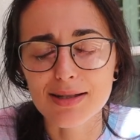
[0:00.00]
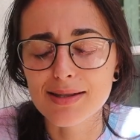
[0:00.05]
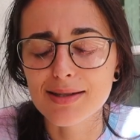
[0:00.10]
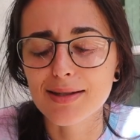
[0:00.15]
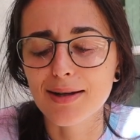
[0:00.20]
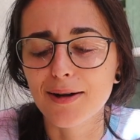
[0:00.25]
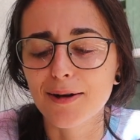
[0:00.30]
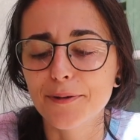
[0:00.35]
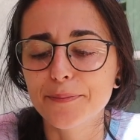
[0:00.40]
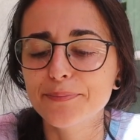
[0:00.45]

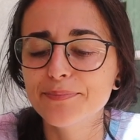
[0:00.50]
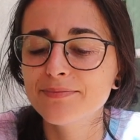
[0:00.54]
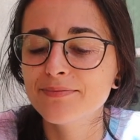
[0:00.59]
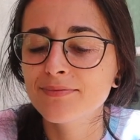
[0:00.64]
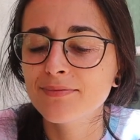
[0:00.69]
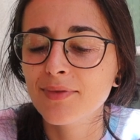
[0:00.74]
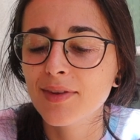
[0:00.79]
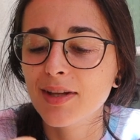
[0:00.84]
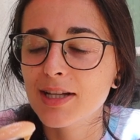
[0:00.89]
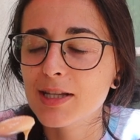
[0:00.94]
So
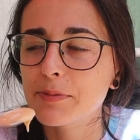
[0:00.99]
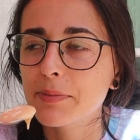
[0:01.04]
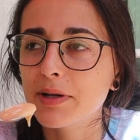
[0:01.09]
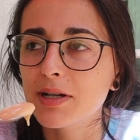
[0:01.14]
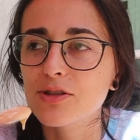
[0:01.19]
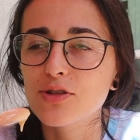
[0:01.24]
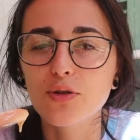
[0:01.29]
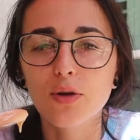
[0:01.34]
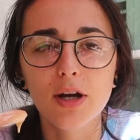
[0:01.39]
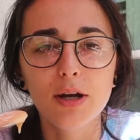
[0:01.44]
it's been
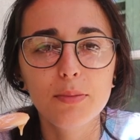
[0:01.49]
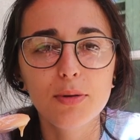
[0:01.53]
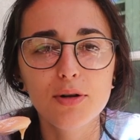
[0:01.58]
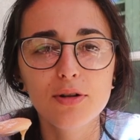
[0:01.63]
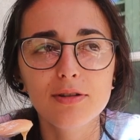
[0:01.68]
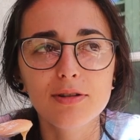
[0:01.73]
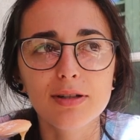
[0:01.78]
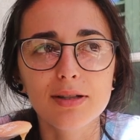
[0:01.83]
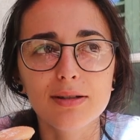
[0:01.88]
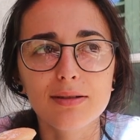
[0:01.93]

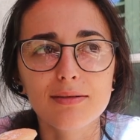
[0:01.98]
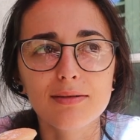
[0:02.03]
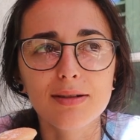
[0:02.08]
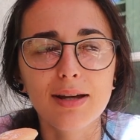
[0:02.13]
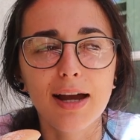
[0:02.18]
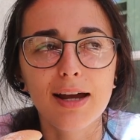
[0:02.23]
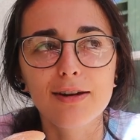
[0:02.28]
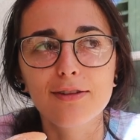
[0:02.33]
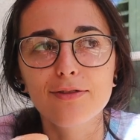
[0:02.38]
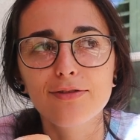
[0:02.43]
enjoyable and
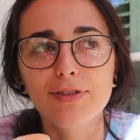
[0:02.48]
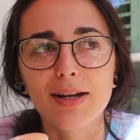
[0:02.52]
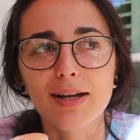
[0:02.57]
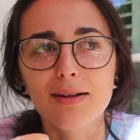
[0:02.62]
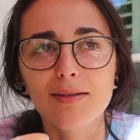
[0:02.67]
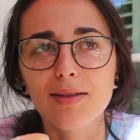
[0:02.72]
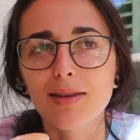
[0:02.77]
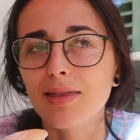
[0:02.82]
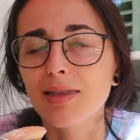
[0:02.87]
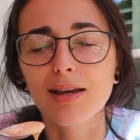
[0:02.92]
kind of like
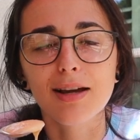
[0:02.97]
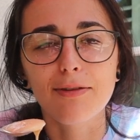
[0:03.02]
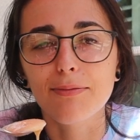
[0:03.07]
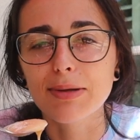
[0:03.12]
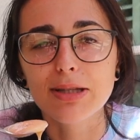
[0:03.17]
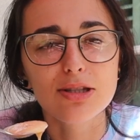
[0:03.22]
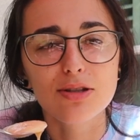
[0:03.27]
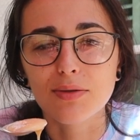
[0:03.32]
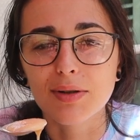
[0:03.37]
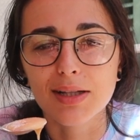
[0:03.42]
the thing I've
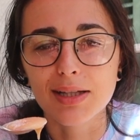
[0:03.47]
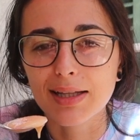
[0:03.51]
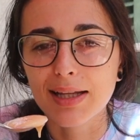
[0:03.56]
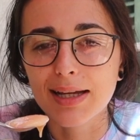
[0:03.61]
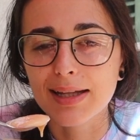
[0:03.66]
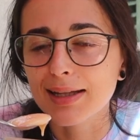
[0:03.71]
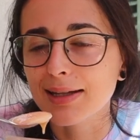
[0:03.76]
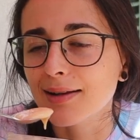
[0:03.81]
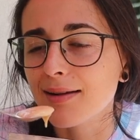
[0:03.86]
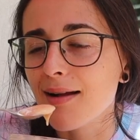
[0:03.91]
been doing
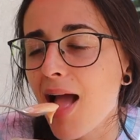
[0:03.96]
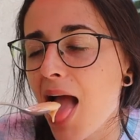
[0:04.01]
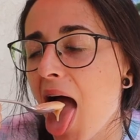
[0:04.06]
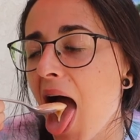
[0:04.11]
lately.